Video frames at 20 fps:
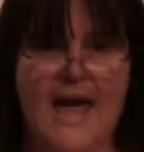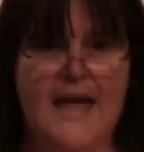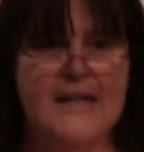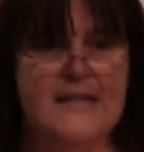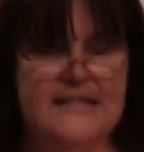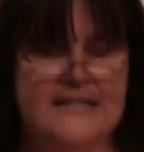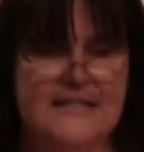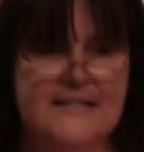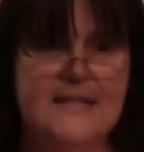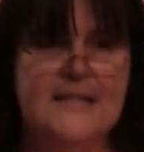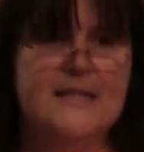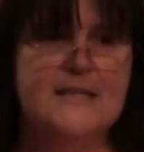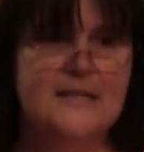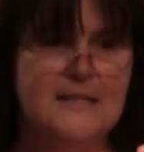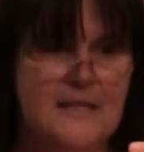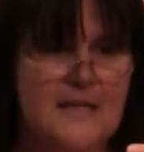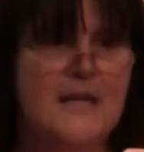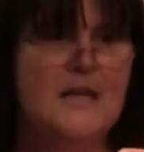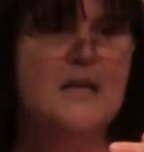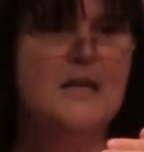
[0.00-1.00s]
and at
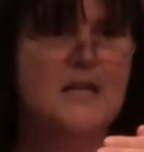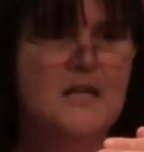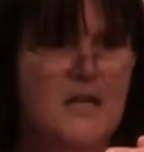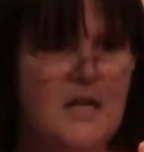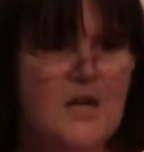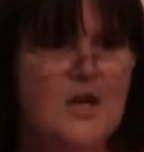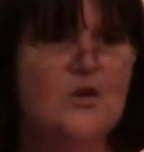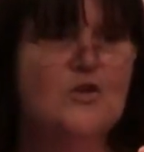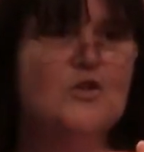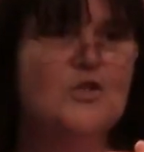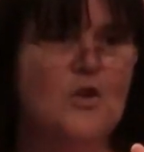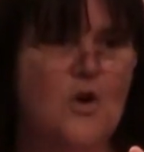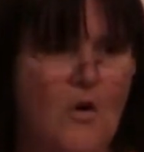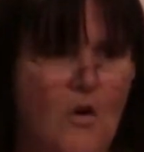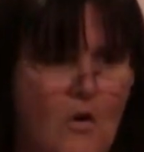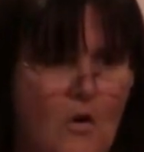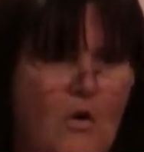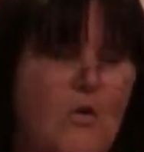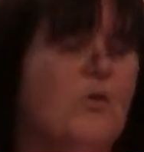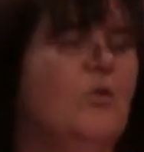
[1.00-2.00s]
16 years
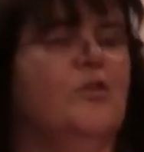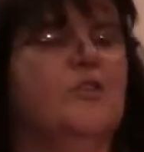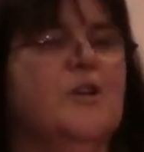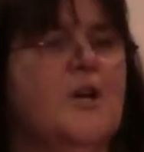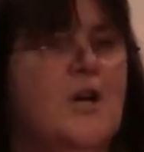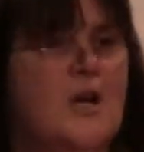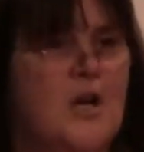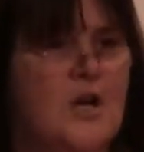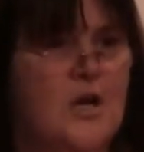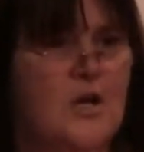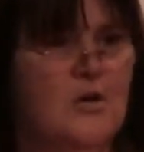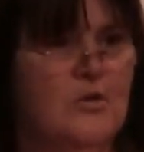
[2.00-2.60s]
old,